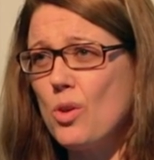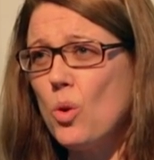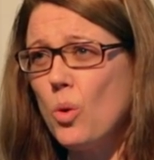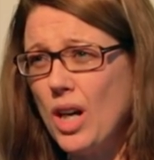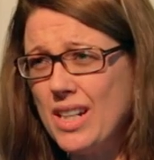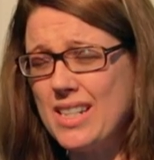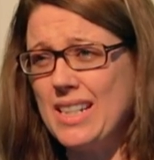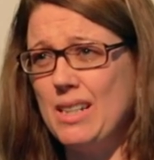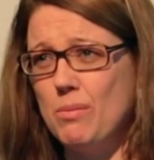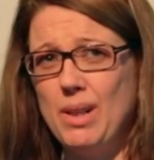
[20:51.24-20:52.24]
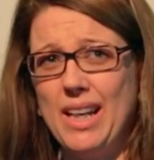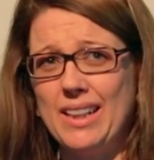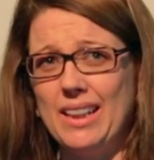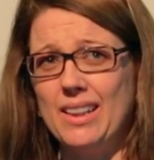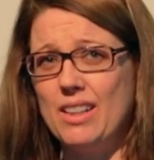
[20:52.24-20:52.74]
quality
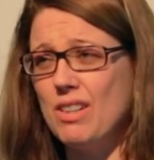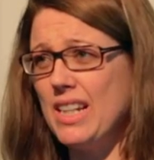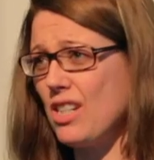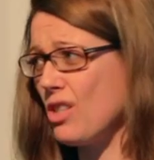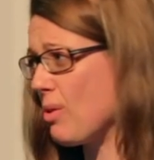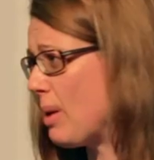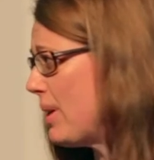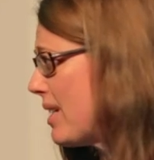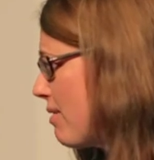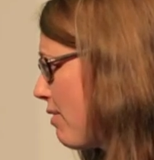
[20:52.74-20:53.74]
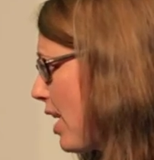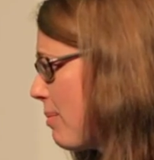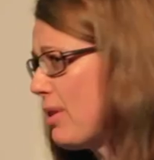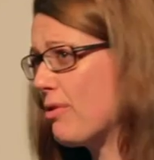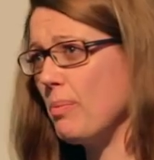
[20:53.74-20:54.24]
planning in relation to our built
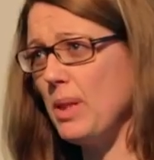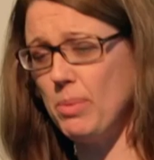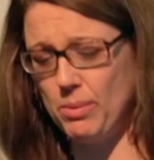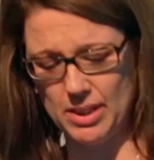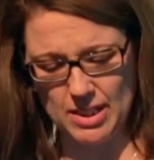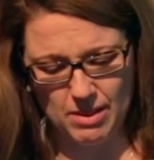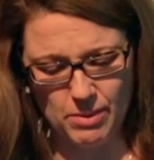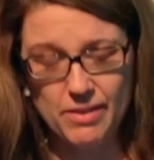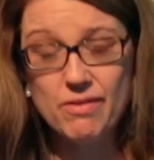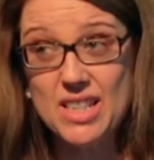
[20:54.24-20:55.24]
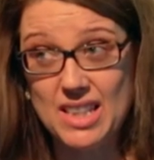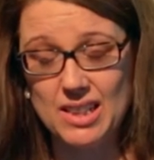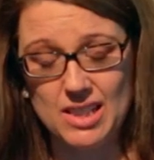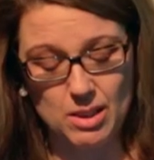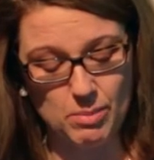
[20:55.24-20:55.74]
environment for people with physical
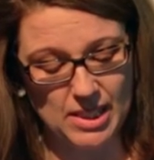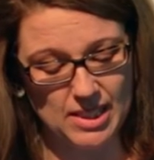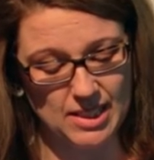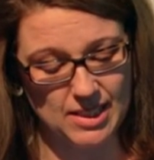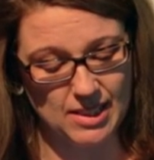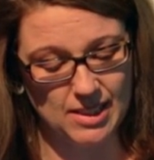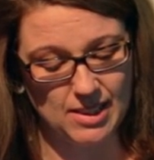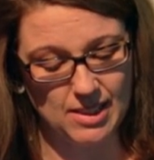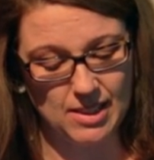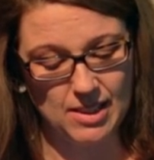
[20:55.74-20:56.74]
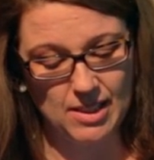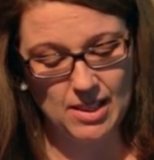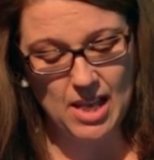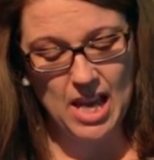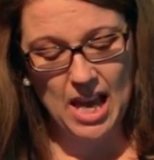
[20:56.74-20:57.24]
disabilities.
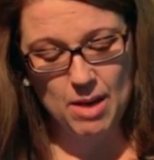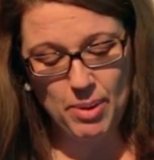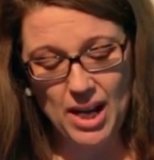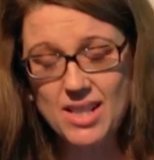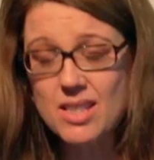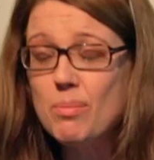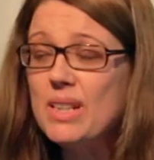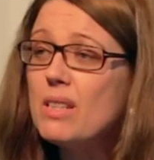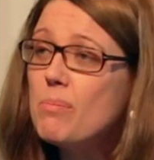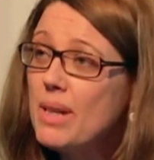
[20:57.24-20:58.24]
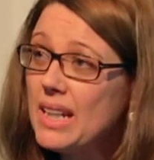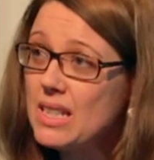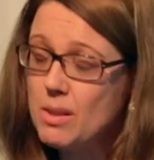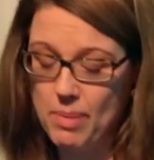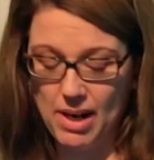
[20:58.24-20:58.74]
And possibly the
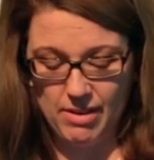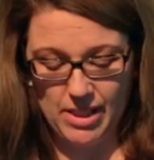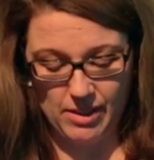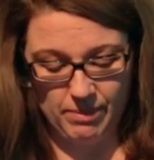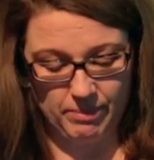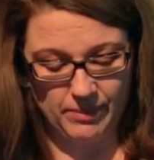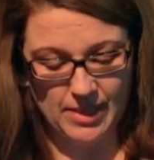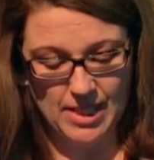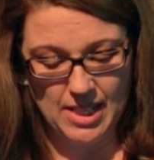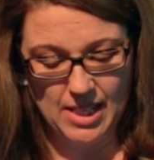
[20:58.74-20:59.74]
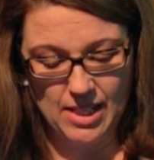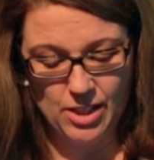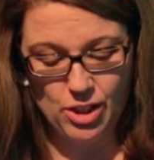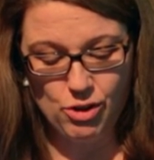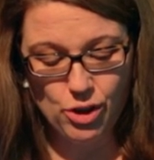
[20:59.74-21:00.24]
biggest barrier
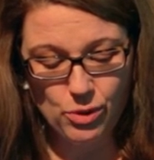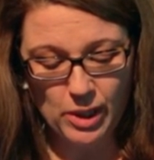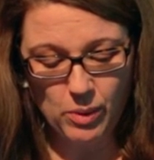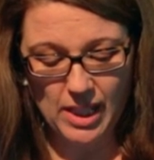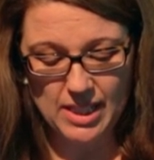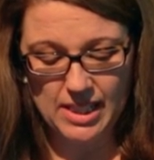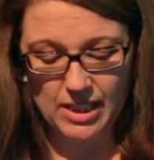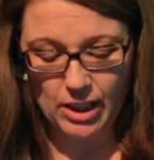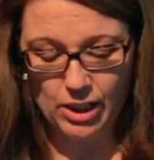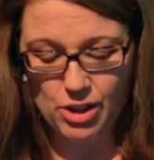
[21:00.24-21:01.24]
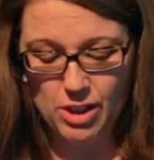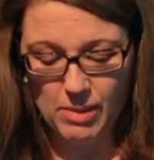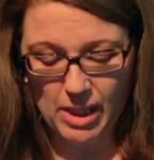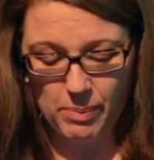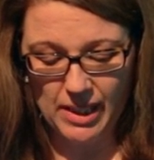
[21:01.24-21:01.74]
to true equality and inclusion, in
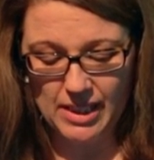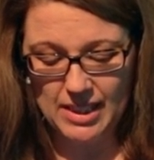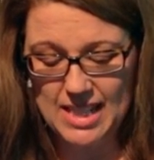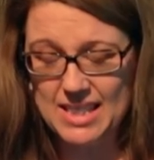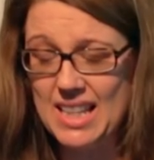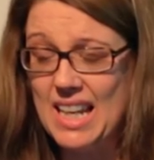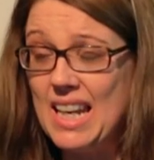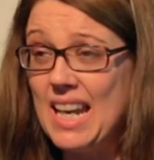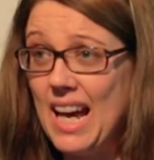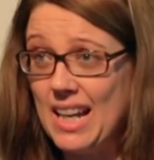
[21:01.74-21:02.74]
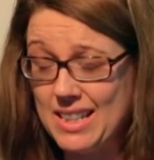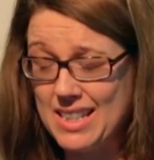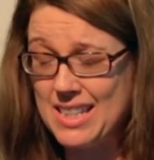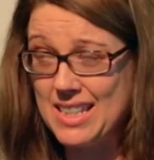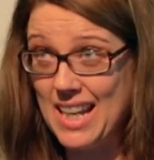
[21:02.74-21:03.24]
my opinion, is the
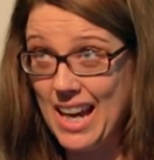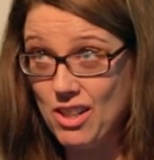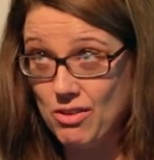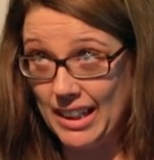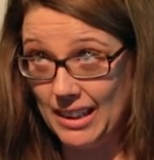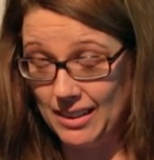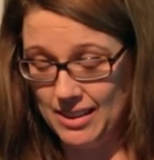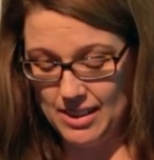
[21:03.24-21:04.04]
staggering